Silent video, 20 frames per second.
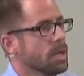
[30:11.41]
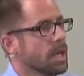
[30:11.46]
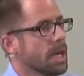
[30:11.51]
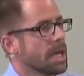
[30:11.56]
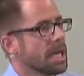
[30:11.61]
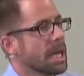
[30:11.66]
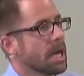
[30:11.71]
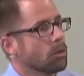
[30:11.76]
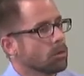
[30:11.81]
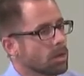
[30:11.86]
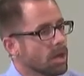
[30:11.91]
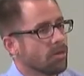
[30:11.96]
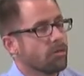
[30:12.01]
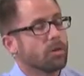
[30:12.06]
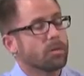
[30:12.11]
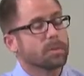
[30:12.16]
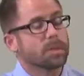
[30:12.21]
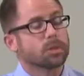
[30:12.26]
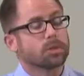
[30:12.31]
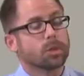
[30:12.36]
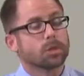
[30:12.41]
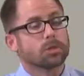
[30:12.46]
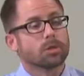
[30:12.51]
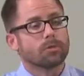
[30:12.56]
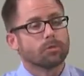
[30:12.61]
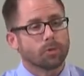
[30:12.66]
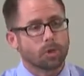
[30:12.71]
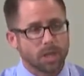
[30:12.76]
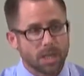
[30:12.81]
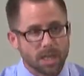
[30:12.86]
and now love him and turn to
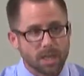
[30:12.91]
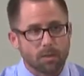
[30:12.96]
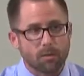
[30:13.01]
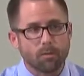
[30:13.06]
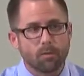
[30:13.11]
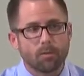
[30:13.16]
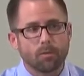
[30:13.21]
forgive,